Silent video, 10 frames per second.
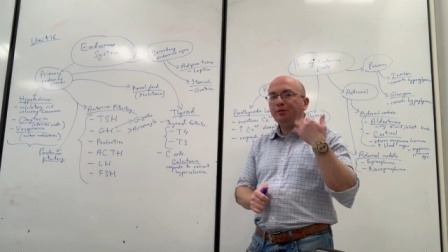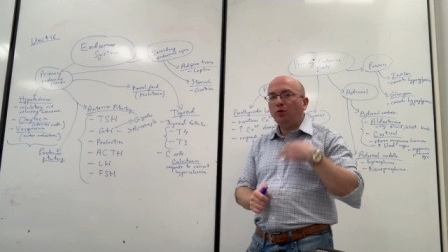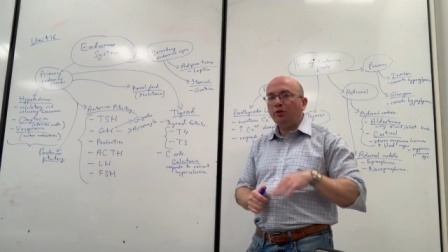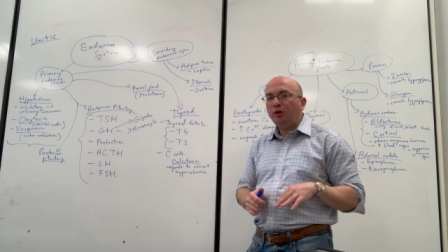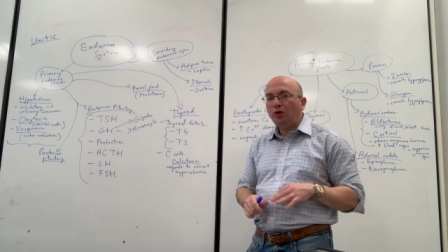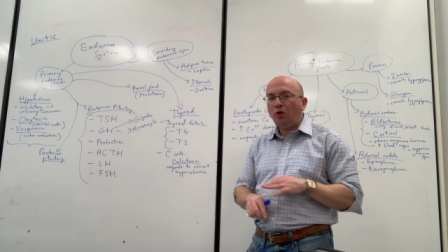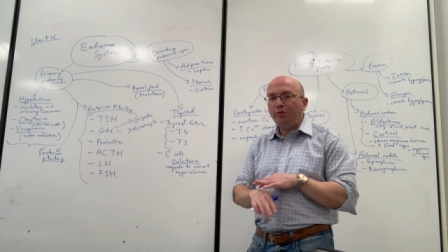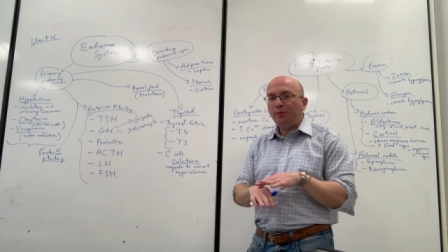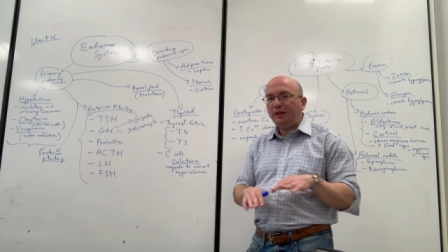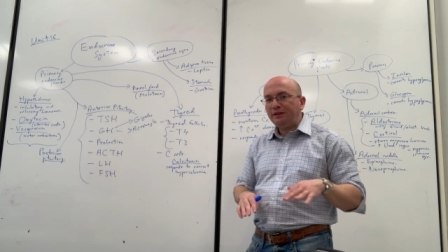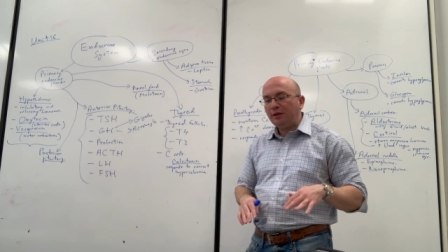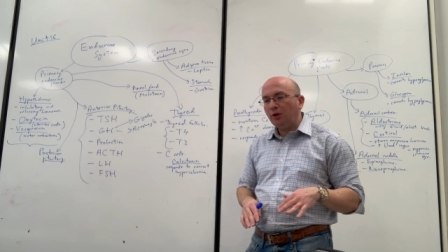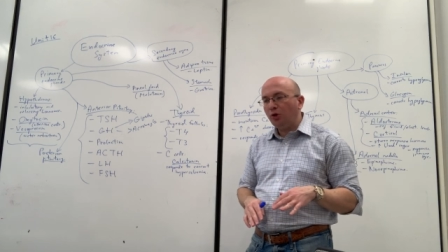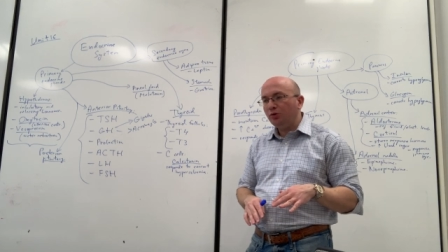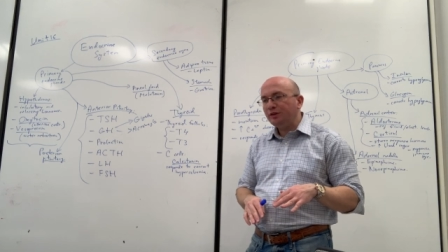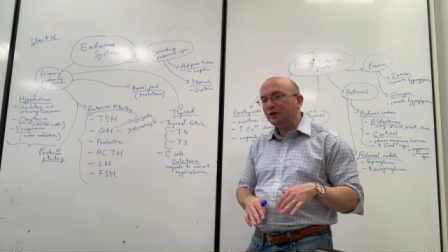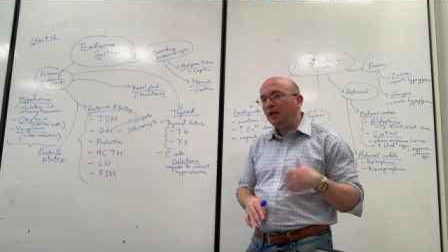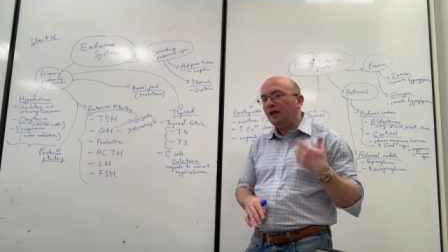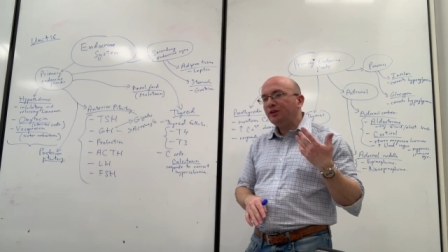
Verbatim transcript: before the growth plates close.